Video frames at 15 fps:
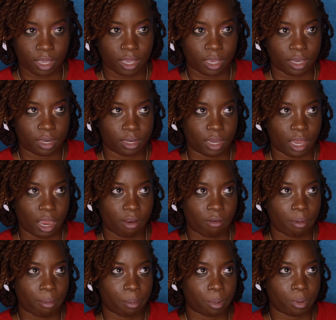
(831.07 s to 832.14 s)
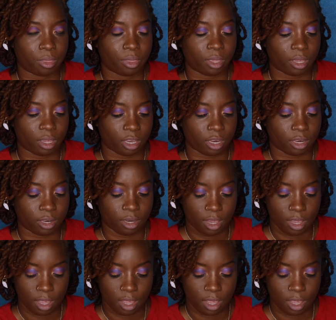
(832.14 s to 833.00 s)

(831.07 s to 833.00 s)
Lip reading: And I remember thinking